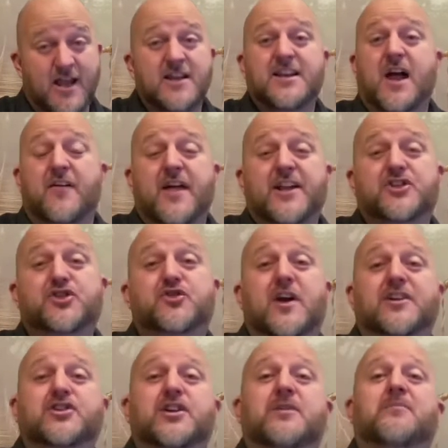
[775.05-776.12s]
Now that
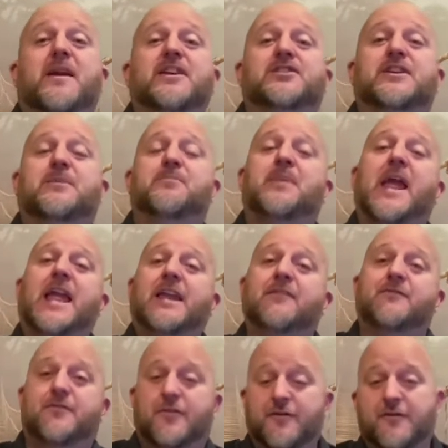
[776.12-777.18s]
stretching may seem
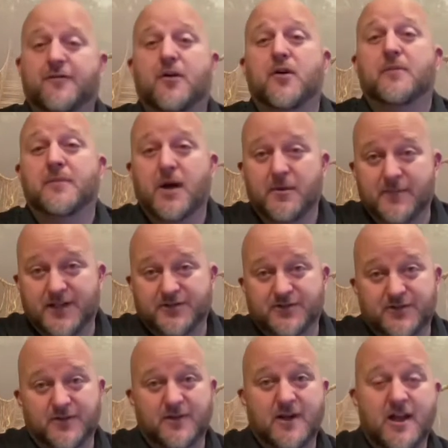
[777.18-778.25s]
painful for a
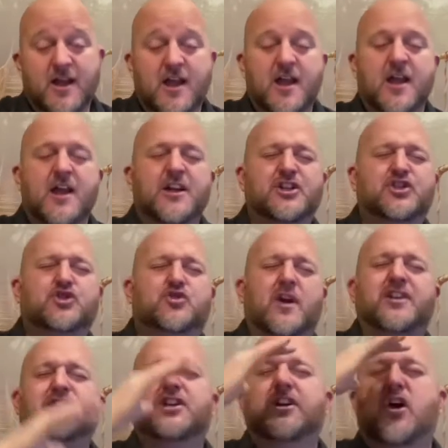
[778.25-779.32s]
moment. Stretching our